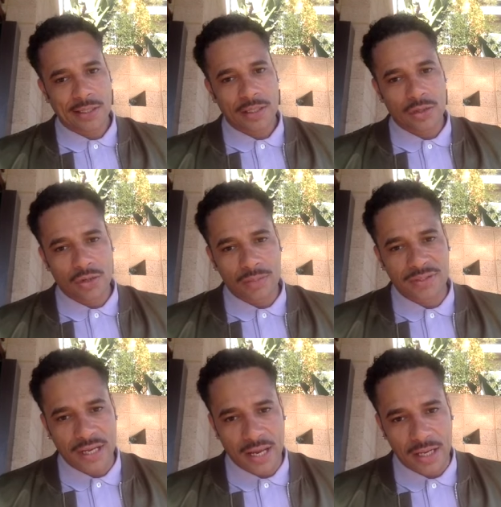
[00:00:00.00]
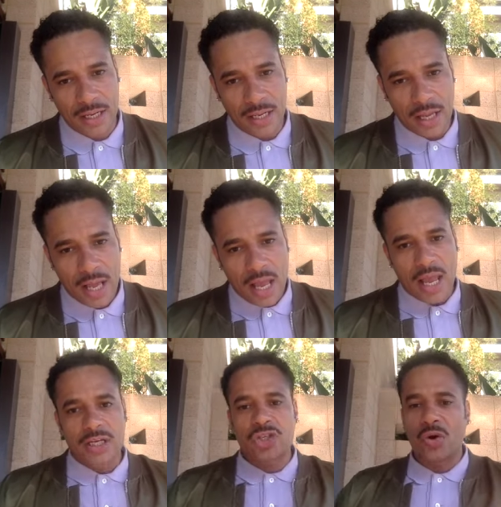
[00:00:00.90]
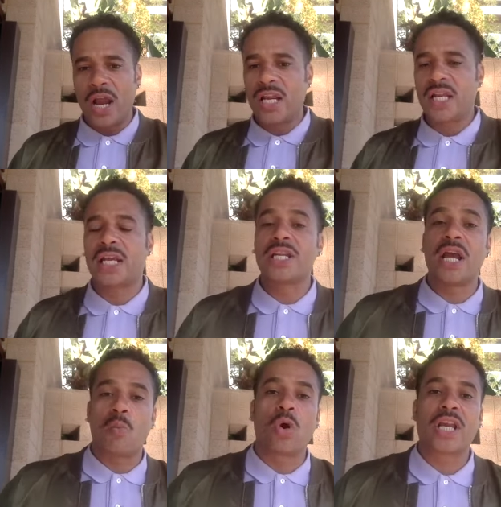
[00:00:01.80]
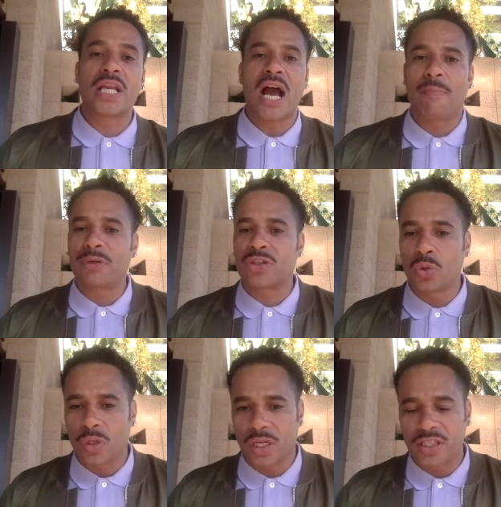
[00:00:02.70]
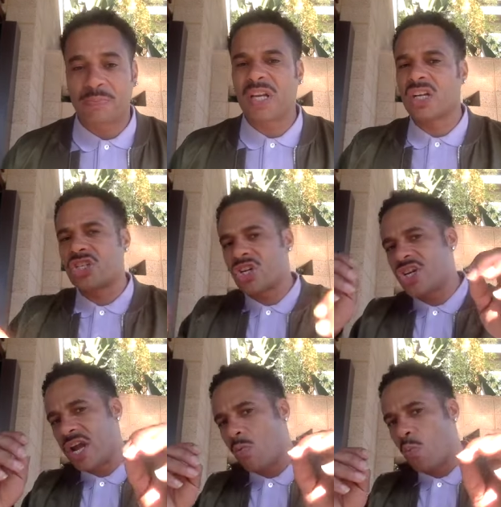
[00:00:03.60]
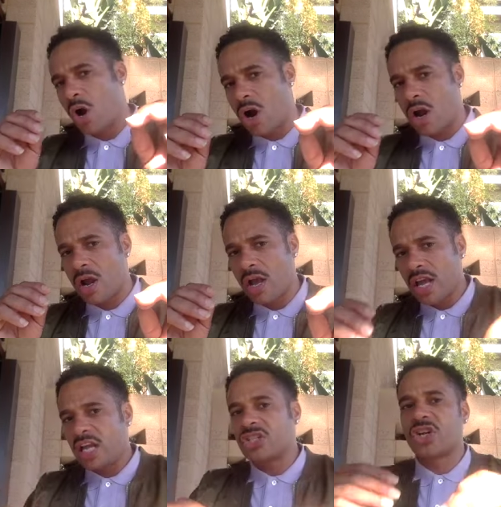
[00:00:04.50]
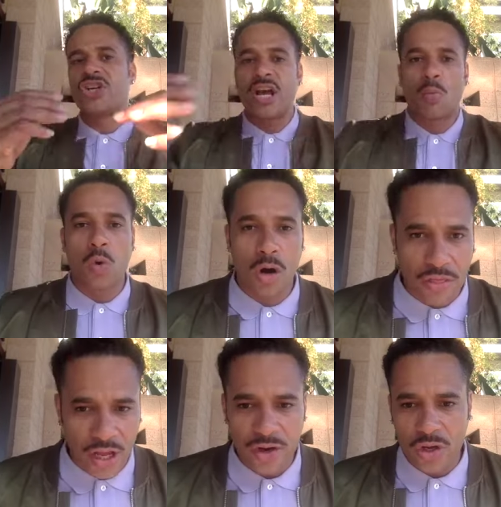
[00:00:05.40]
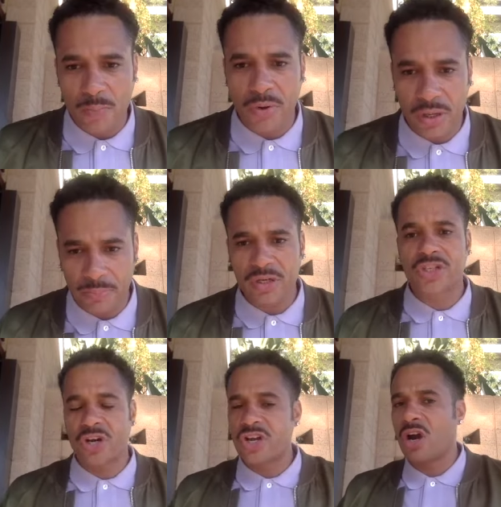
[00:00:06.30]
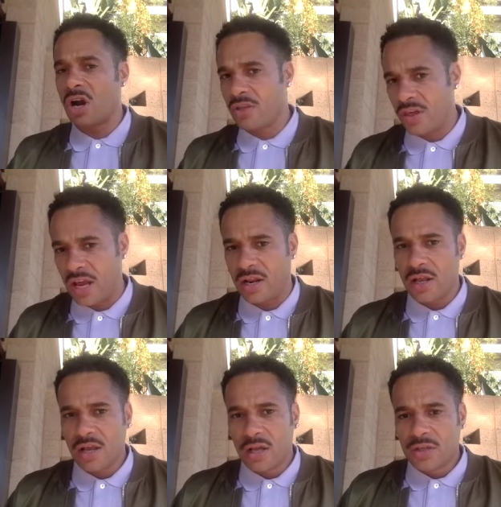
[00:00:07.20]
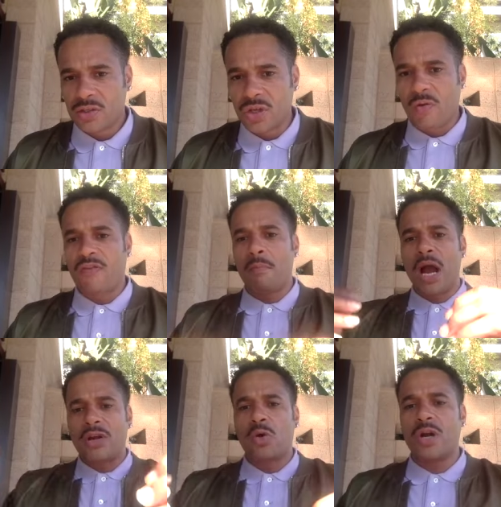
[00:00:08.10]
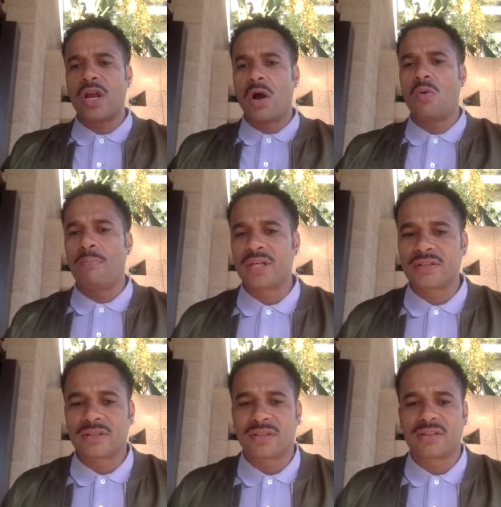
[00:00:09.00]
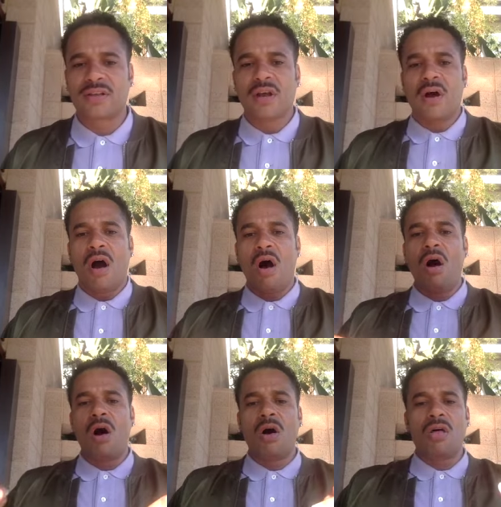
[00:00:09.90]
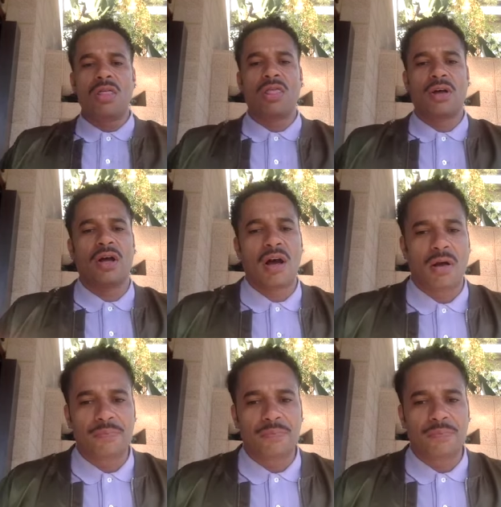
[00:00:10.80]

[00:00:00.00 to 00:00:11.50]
you know what I'm saying, and training and networking opportunities because your network is your net worth. I know you're pretty pretty sure you heard that. So for minority-owned businesses, all the